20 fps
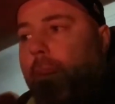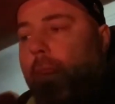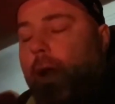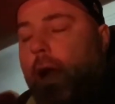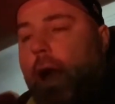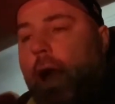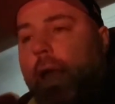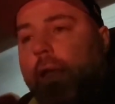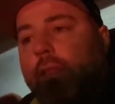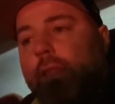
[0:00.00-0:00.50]

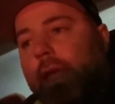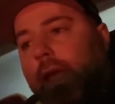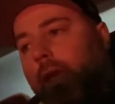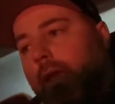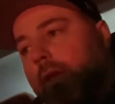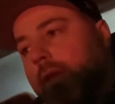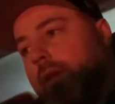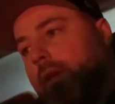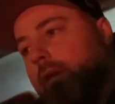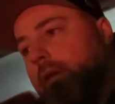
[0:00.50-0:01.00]
I
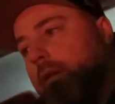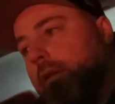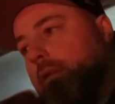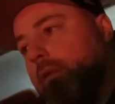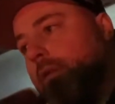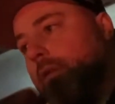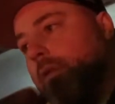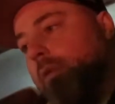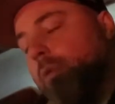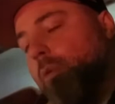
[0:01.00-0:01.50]
think
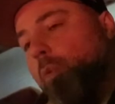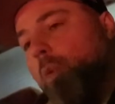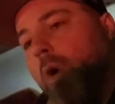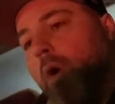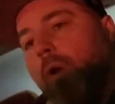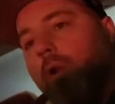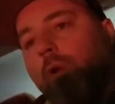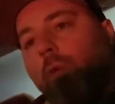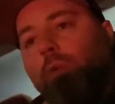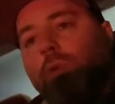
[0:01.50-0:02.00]
the
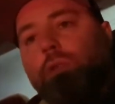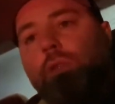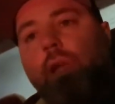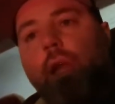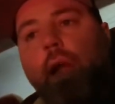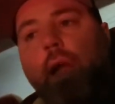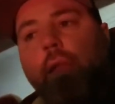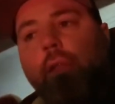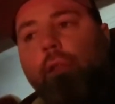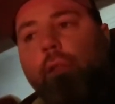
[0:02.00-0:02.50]
worker was
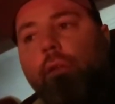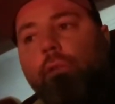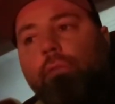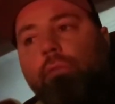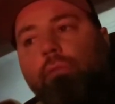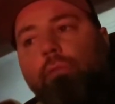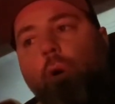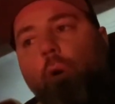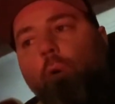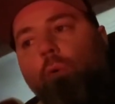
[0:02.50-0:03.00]
kind
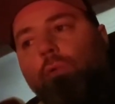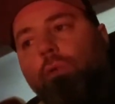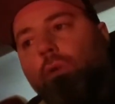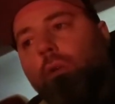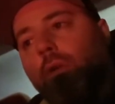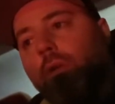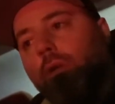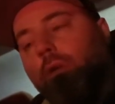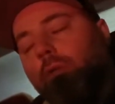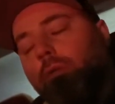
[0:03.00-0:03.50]
of
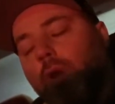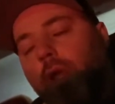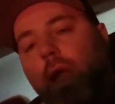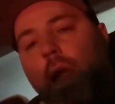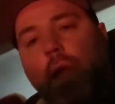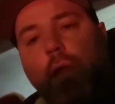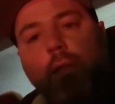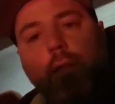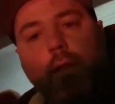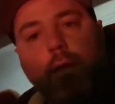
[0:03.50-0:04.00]

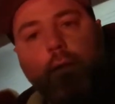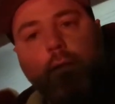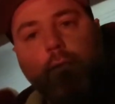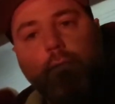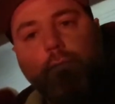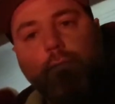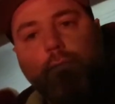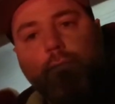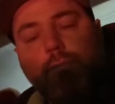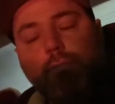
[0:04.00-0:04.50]
overreacting.
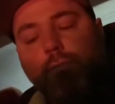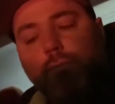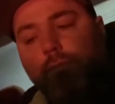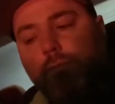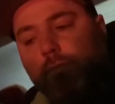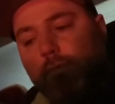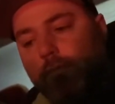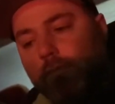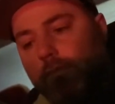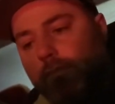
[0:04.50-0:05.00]

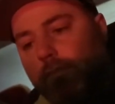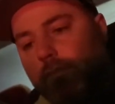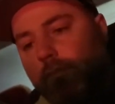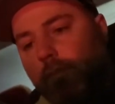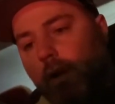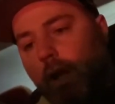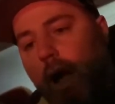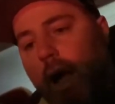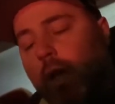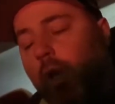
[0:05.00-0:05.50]

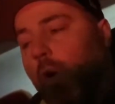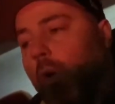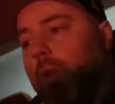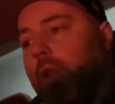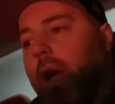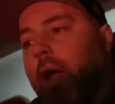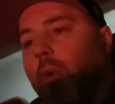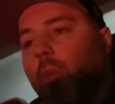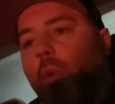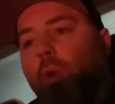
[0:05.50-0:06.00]
I know a
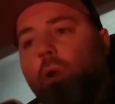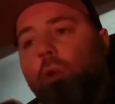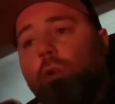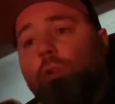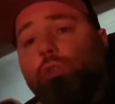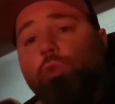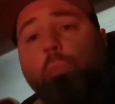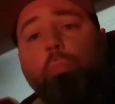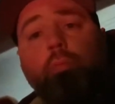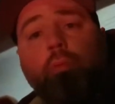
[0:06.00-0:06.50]
lot of
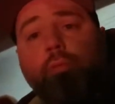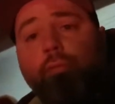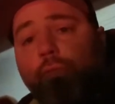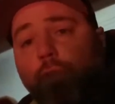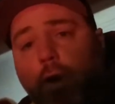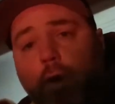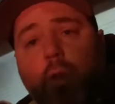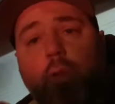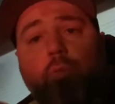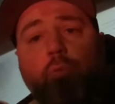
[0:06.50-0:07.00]
workers who
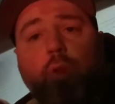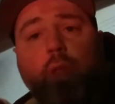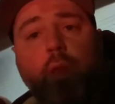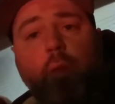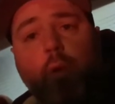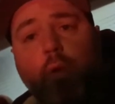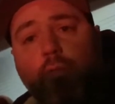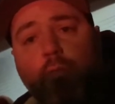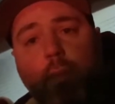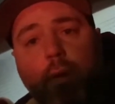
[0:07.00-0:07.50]
prefer to read
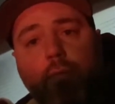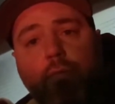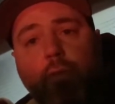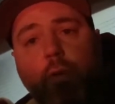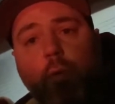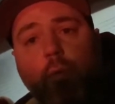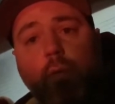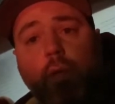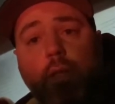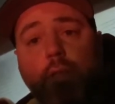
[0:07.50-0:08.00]
off my
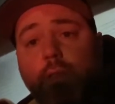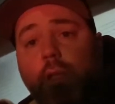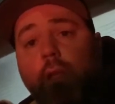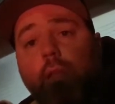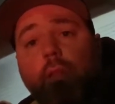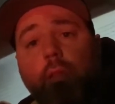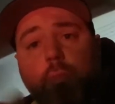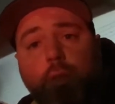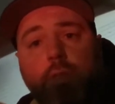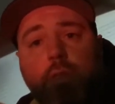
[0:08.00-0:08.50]
phone. They
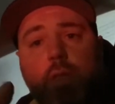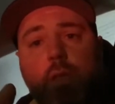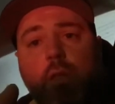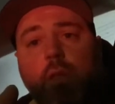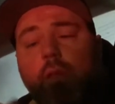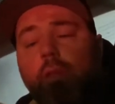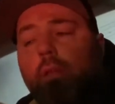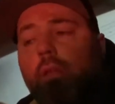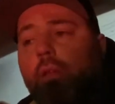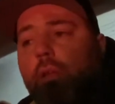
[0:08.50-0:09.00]
say, let me see.
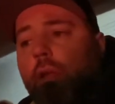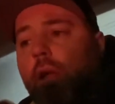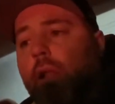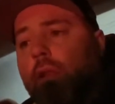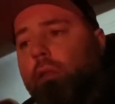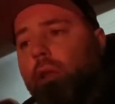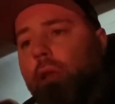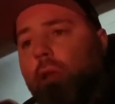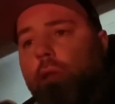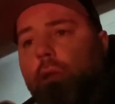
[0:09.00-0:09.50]
I'll
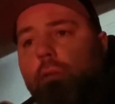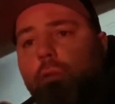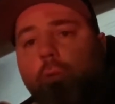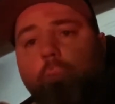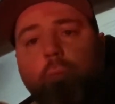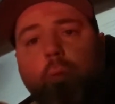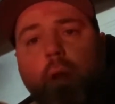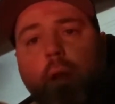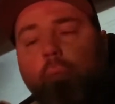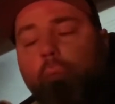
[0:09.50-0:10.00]
take it. No
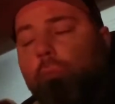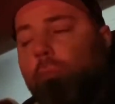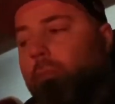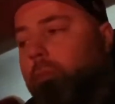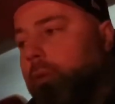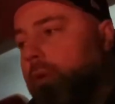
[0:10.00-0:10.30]
problem.